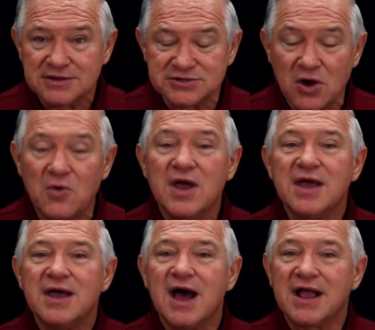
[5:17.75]
So
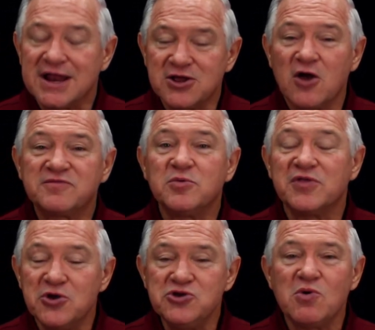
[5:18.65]
get comfortable with
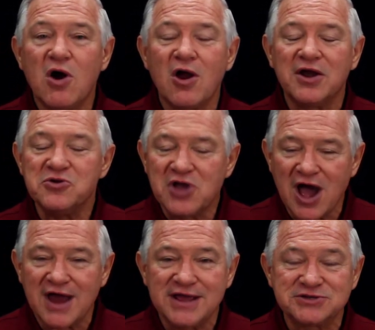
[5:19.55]
who you are and who
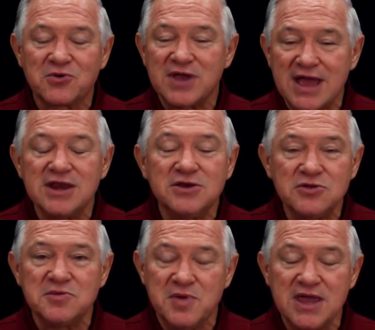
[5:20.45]
God has created
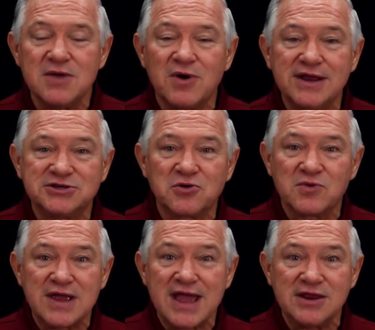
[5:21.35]
you to be and what He's
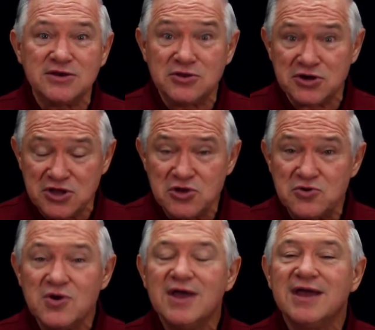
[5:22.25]
created you to
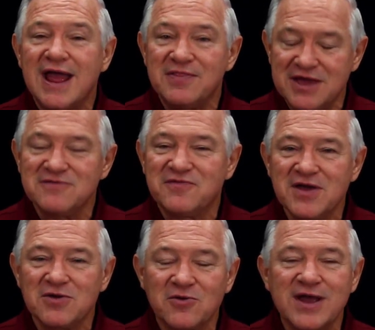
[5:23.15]
do, and then
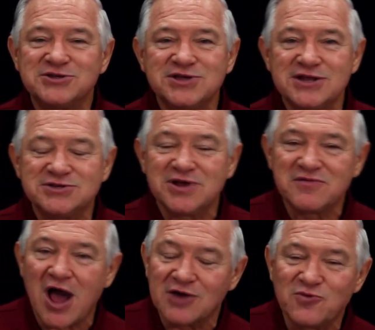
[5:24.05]
feel a great sense of
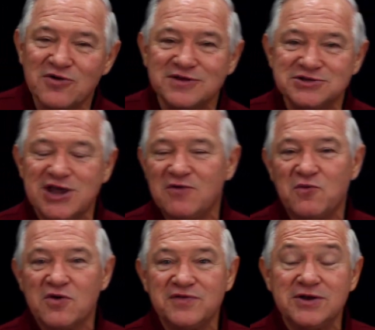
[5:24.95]
God-worth and
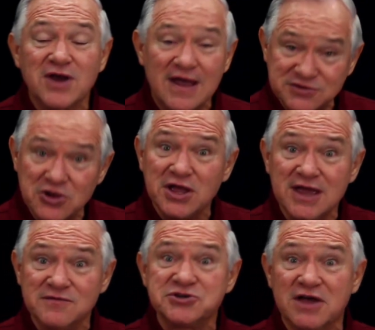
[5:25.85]
self-worth in your life so you can
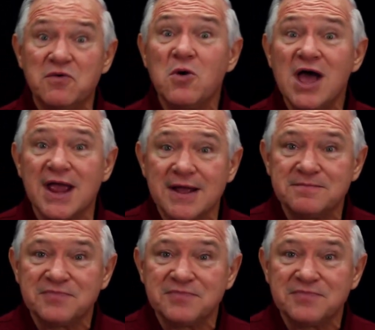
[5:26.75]
give yourself away.